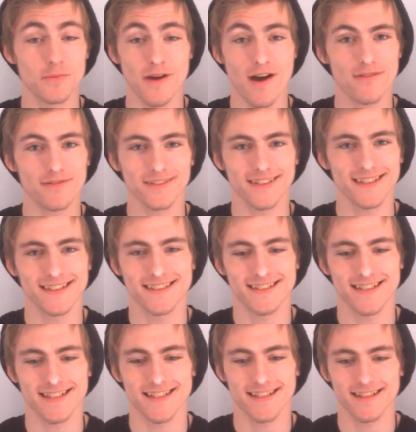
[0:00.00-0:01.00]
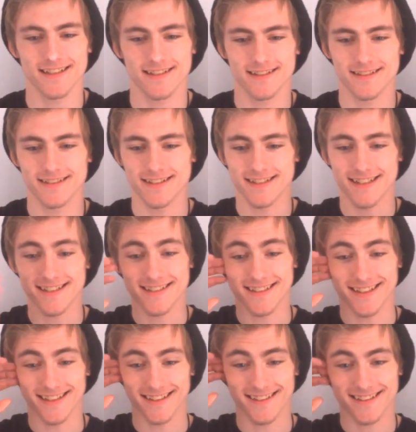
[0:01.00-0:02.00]
perfectly legit
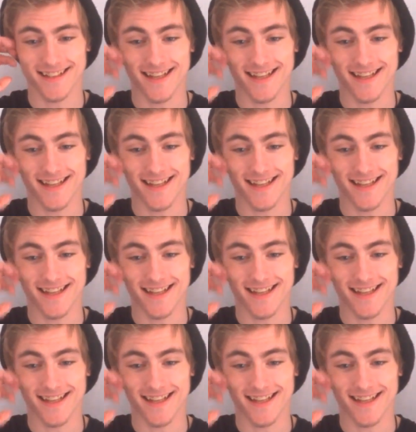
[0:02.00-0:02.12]
statistics,